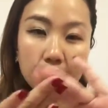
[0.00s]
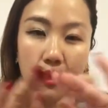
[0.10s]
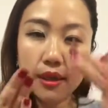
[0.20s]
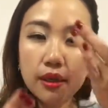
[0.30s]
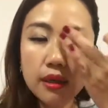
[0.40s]

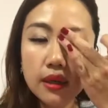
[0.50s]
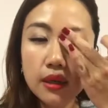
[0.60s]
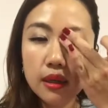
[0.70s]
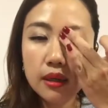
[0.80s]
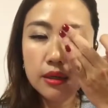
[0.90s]
Okay.
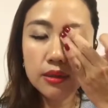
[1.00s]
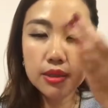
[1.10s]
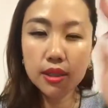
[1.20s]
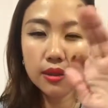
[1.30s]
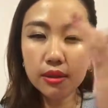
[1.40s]

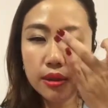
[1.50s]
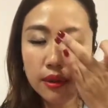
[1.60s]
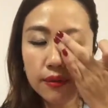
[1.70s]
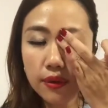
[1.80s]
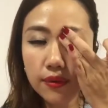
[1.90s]
Using your third
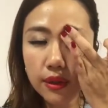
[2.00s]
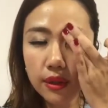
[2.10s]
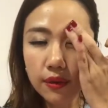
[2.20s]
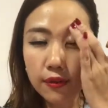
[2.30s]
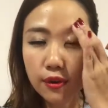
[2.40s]
and fourth
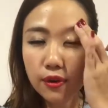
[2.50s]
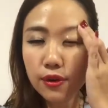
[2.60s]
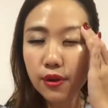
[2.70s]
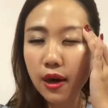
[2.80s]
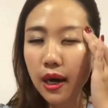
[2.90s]
finger, follow
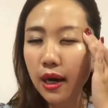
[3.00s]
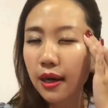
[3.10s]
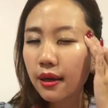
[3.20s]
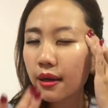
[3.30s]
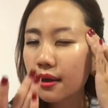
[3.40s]
your
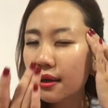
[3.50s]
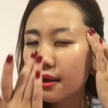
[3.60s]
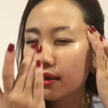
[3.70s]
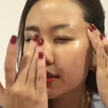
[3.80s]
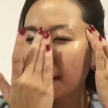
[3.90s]
eye
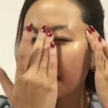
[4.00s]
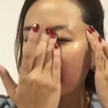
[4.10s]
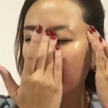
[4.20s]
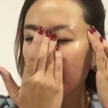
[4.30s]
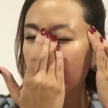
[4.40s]
shape
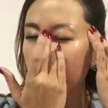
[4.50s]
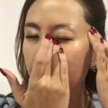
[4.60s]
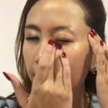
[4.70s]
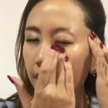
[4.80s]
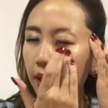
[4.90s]
and
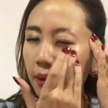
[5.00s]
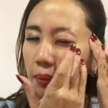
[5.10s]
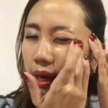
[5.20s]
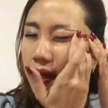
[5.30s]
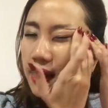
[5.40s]

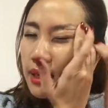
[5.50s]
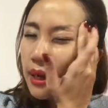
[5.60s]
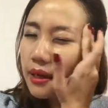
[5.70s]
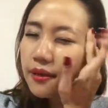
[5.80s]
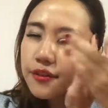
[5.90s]
apply it
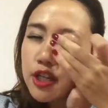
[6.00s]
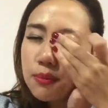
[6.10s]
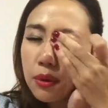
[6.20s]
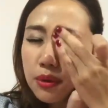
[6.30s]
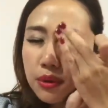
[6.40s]
like a fish
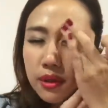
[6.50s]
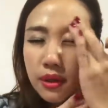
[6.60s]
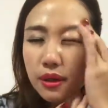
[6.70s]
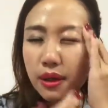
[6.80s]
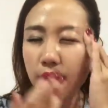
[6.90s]
bone.
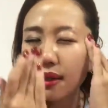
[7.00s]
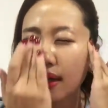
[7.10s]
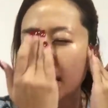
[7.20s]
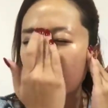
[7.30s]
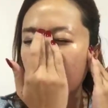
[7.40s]
Okay,
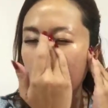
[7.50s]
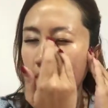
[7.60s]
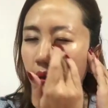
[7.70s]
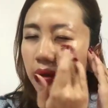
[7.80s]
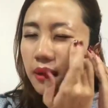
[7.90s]
down,
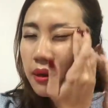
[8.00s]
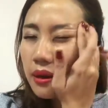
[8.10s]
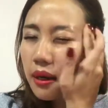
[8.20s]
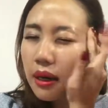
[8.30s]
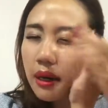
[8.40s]

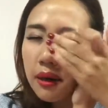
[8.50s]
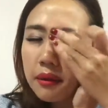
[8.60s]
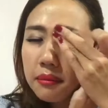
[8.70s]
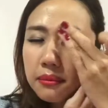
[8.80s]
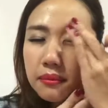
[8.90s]
up,
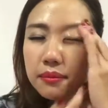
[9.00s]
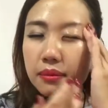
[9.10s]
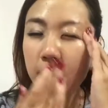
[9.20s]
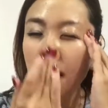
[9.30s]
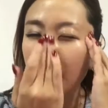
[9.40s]

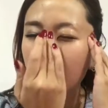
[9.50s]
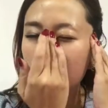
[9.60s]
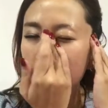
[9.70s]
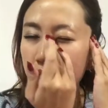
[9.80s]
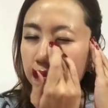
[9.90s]
down.